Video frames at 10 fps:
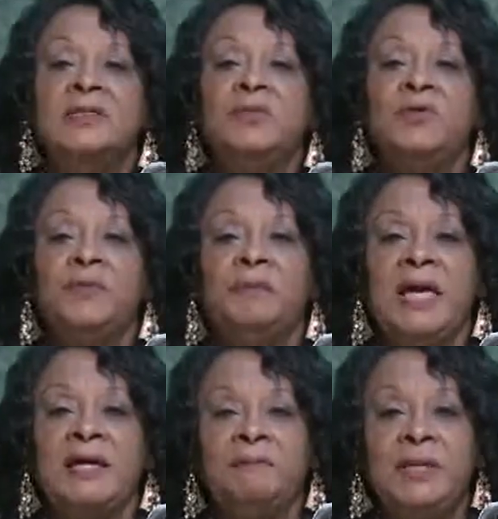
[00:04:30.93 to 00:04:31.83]
So the
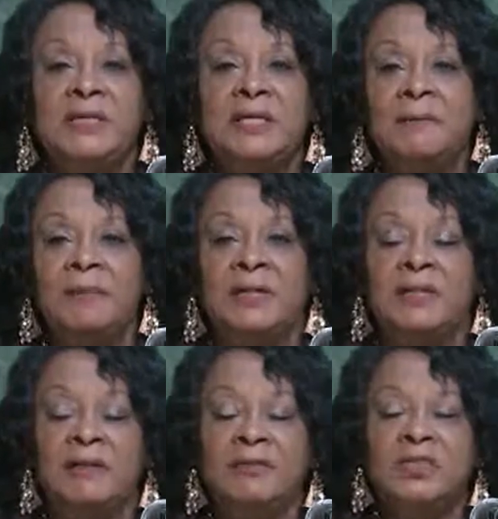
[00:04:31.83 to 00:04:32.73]
man picked up
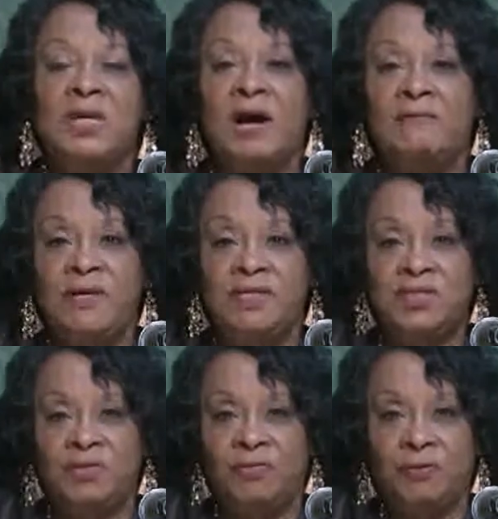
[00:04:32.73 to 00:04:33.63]
another
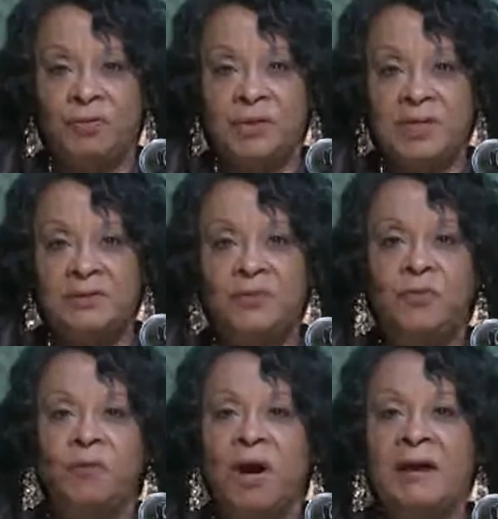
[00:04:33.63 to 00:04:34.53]
starfish and threw it into
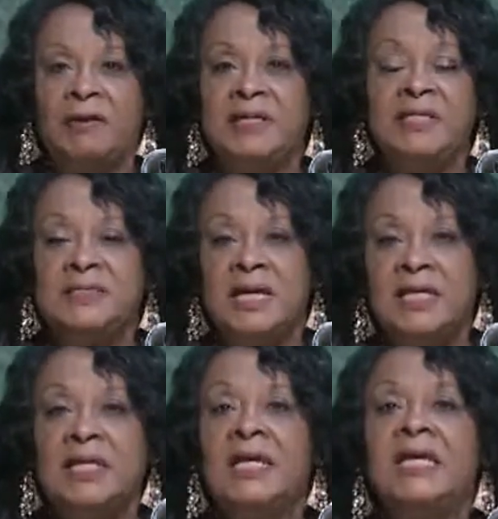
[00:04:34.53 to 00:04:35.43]
the water, and he
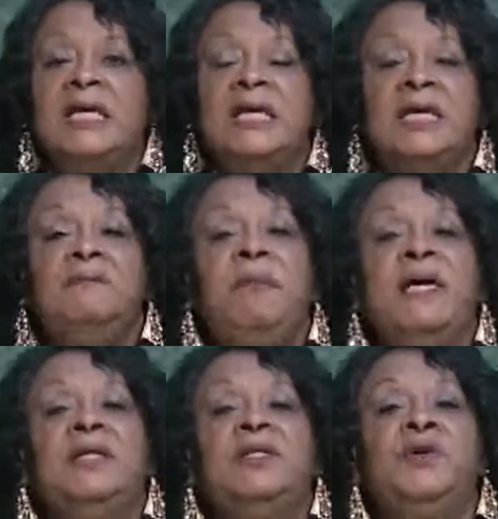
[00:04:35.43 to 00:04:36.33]
said, "It
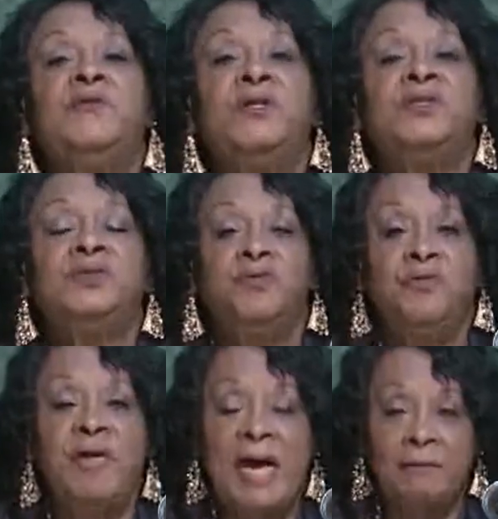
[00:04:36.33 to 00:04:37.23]
made a difference
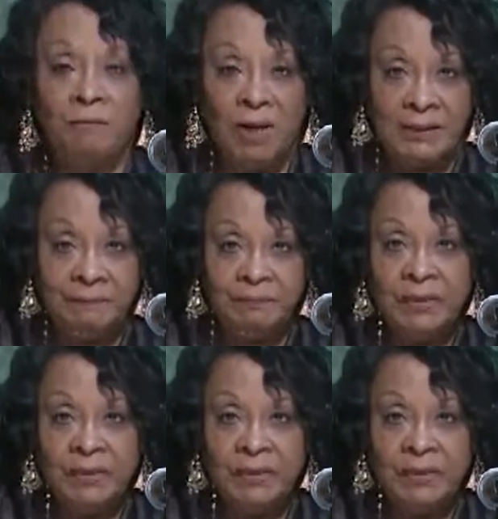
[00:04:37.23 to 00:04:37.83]
to that one."